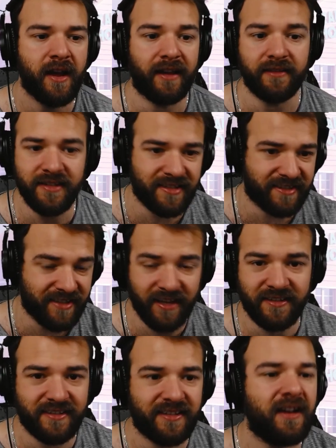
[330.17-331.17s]
And this
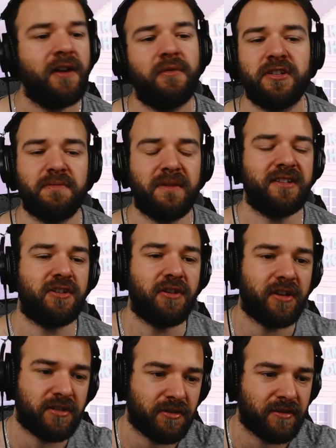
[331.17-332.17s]
sticks, which means you
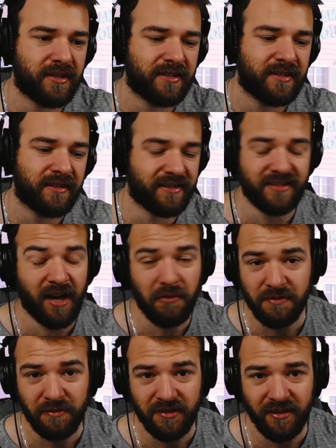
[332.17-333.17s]
could do this. It's not
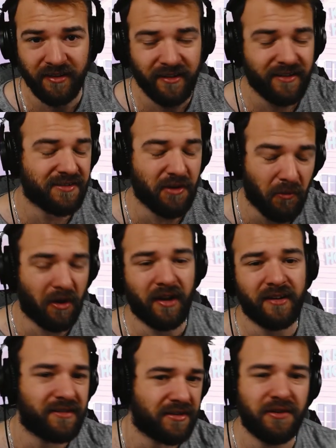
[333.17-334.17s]
once per turn. So
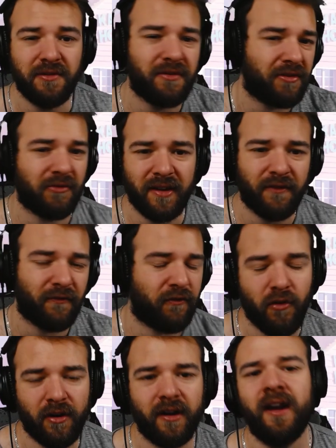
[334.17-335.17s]
1, 2, 3,
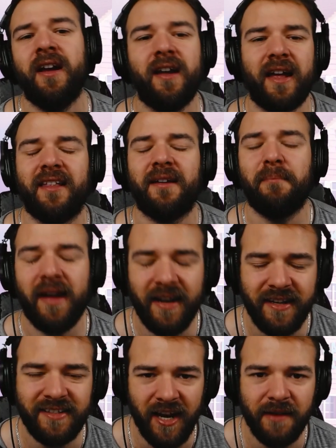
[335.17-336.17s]
4. And then
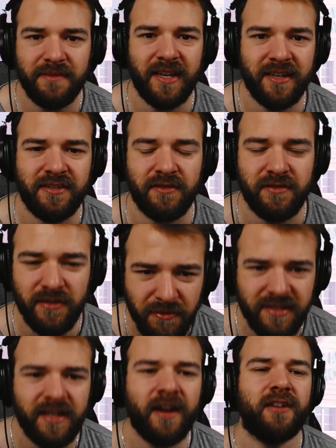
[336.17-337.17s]
many times as you do
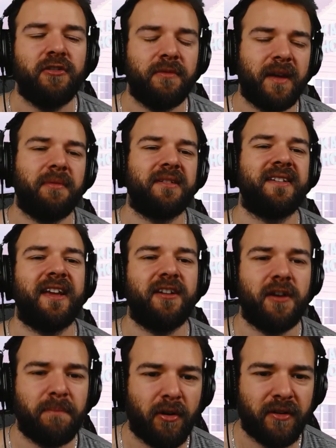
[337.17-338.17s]
it, you'll be able to neg
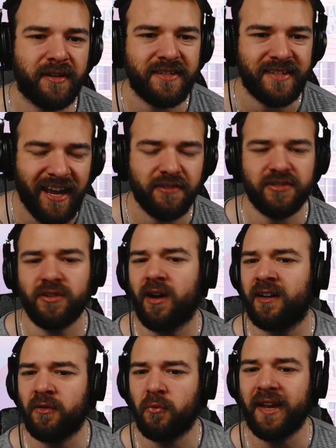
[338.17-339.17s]
your opponents down. So
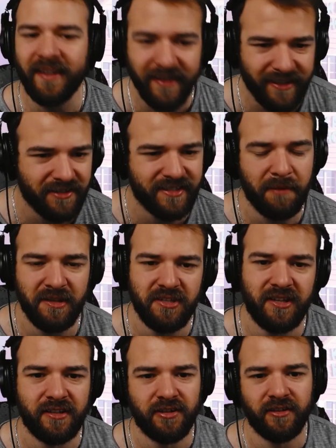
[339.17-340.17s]
on awakened leaders, that means
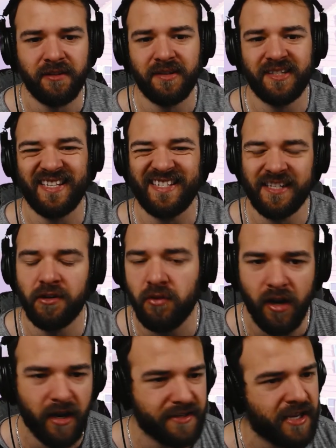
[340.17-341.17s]
you can turn them into 0
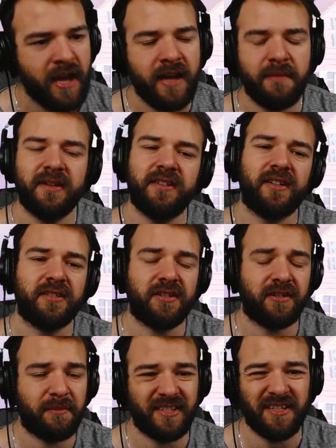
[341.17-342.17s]
cost. It means you can
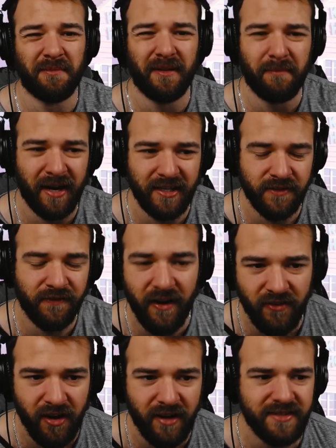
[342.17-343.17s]
turn them into minus
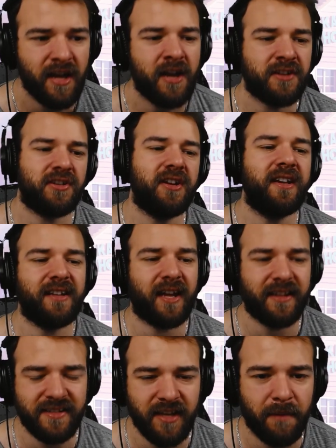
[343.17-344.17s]
5 cost. So you can
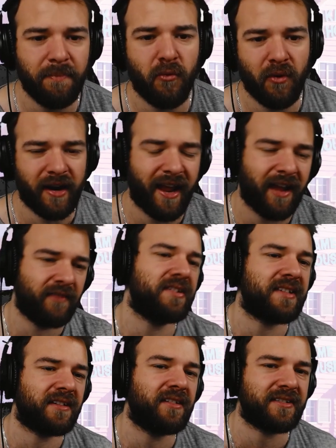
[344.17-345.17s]
line this up where every
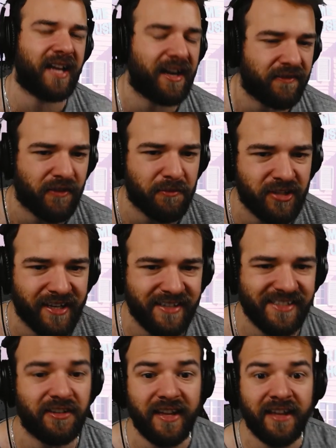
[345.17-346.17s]
single attack from your deck
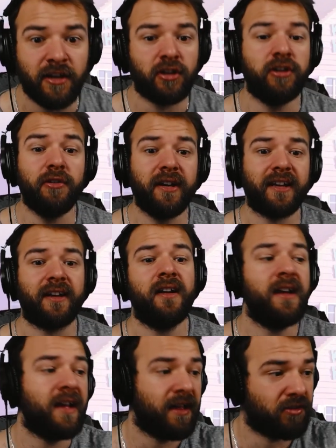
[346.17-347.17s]
is lethal, including
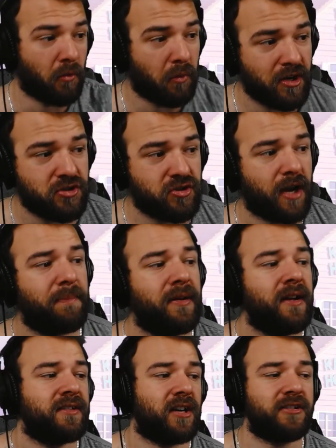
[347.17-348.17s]
the
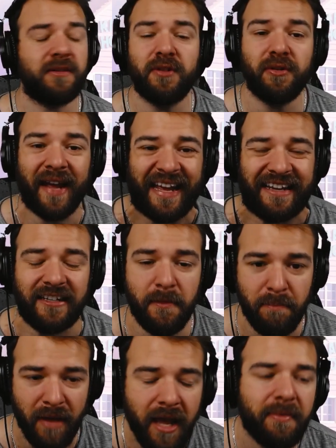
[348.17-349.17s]
1-drop Dr. Mew
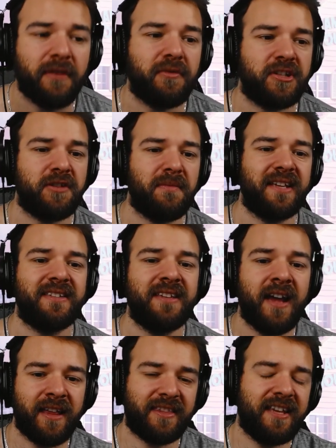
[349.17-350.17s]
and Baby, which means
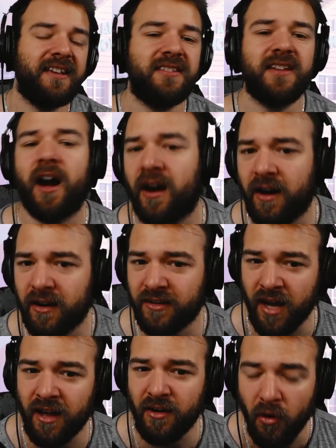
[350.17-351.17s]
these are
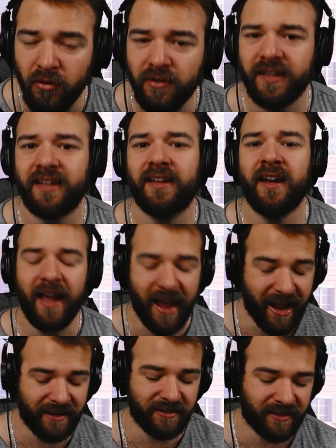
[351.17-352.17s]
not only
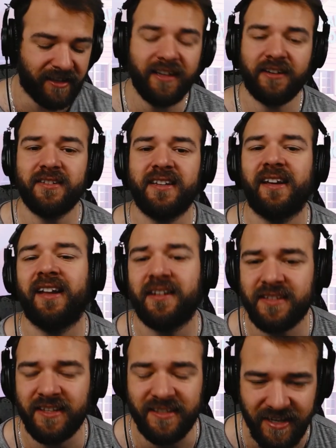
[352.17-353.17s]
hand cleaners, they allow
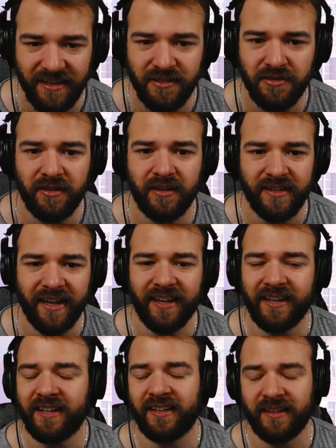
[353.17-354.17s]
us to dig into our deck
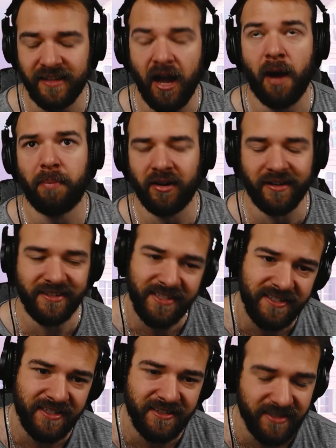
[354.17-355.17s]
and up our
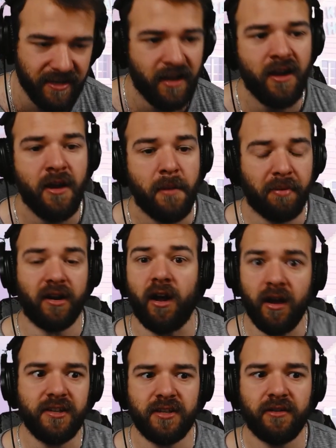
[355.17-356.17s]
consistency, but
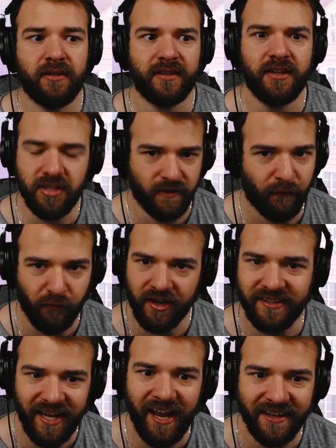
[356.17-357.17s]
also they're just free
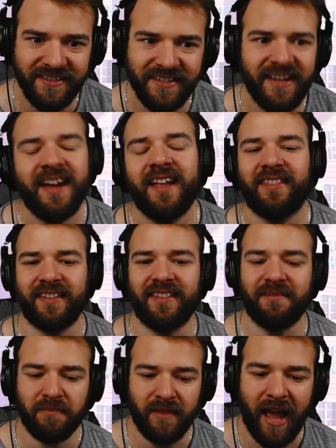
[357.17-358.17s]
attacks.
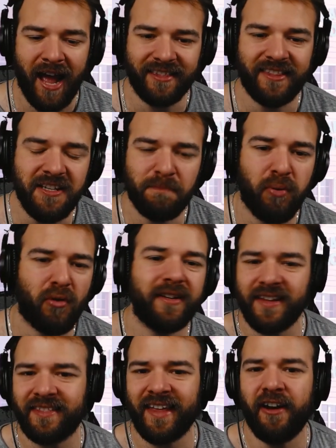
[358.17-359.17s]
At this
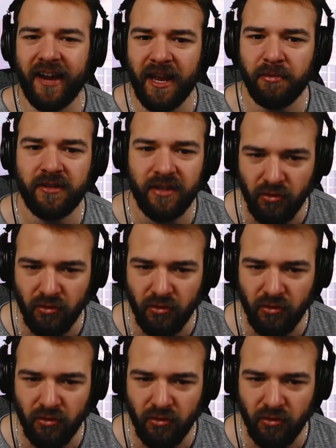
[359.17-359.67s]
point, they are able to